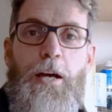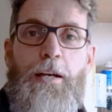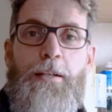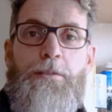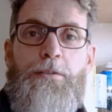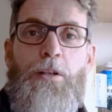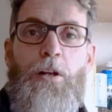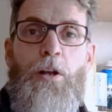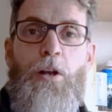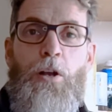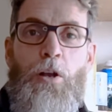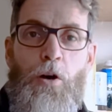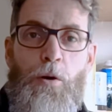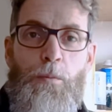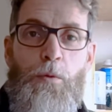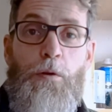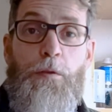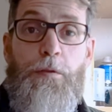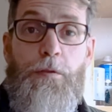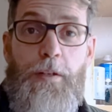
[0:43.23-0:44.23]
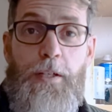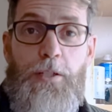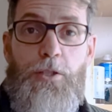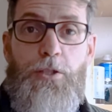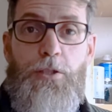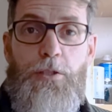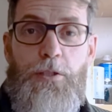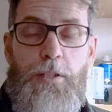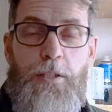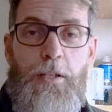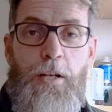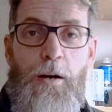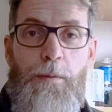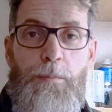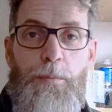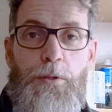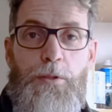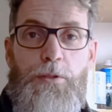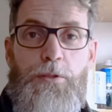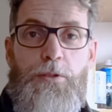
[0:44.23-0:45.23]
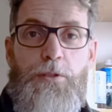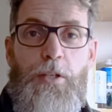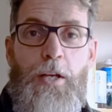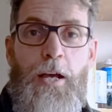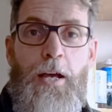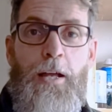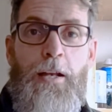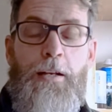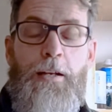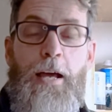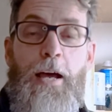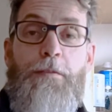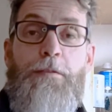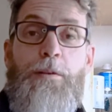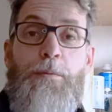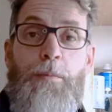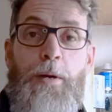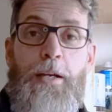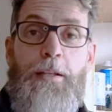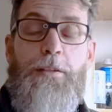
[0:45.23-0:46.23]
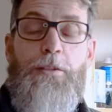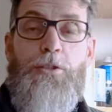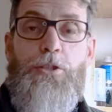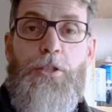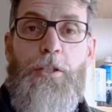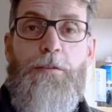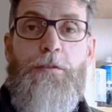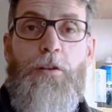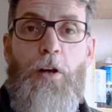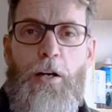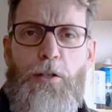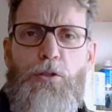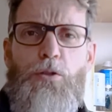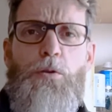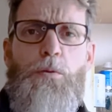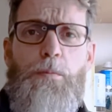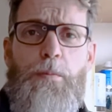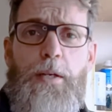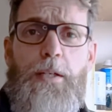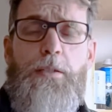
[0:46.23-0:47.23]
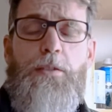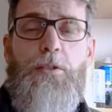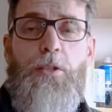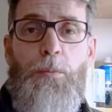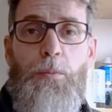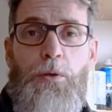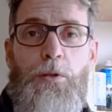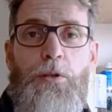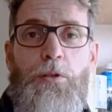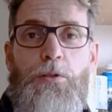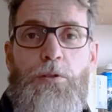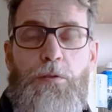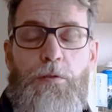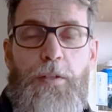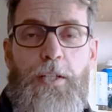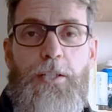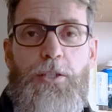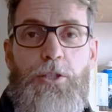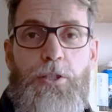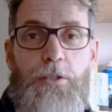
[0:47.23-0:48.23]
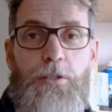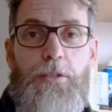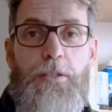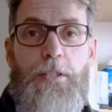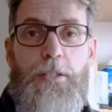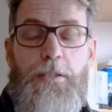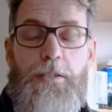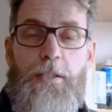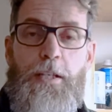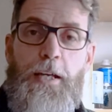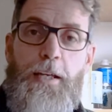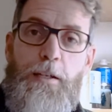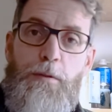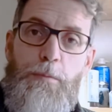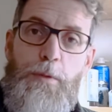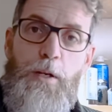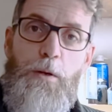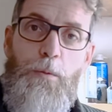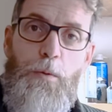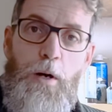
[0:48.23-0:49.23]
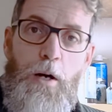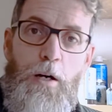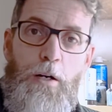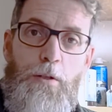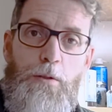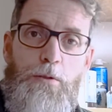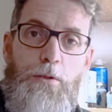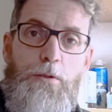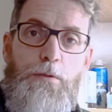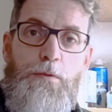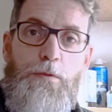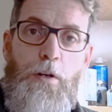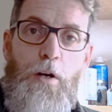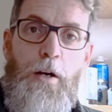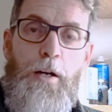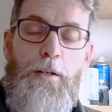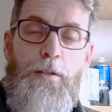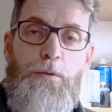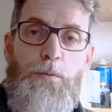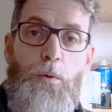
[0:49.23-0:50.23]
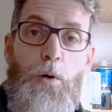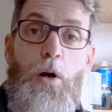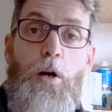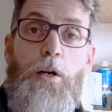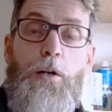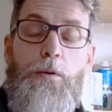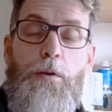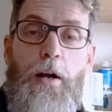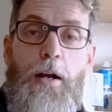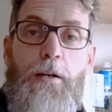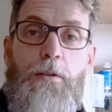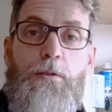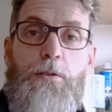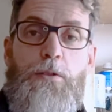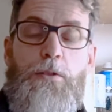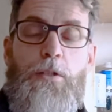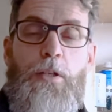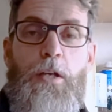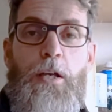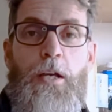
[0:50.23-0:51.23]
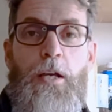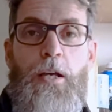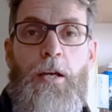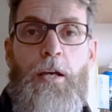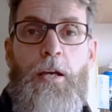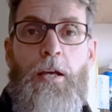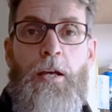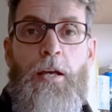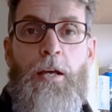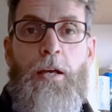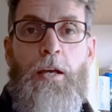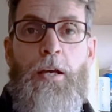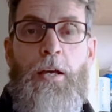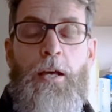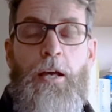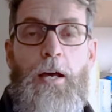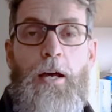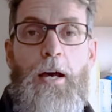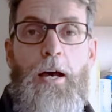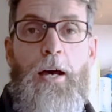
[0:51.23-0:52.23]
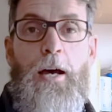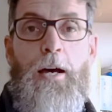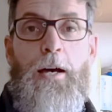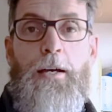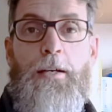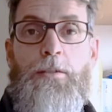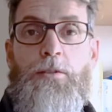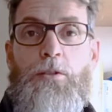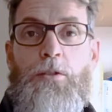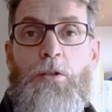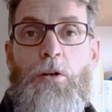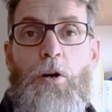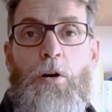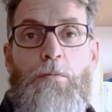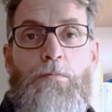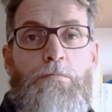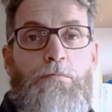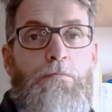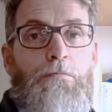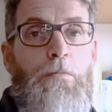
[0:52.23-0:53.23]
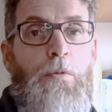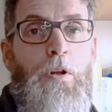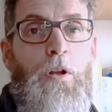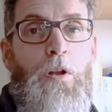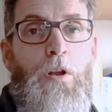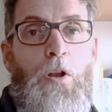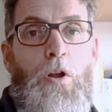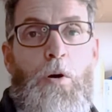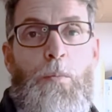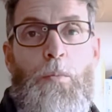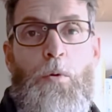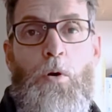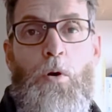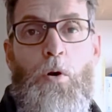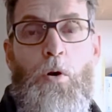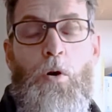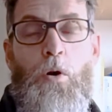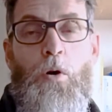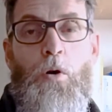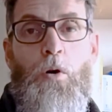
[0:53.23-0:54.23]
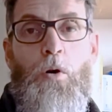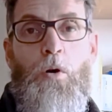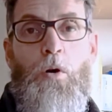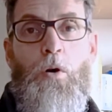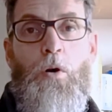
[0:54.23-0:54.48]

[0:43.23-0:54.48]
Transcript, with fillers: has a lot more features than Numbers. And having made the shift, I do miss some of those features, and it's taken me a while to find workarounds. It's got a lot more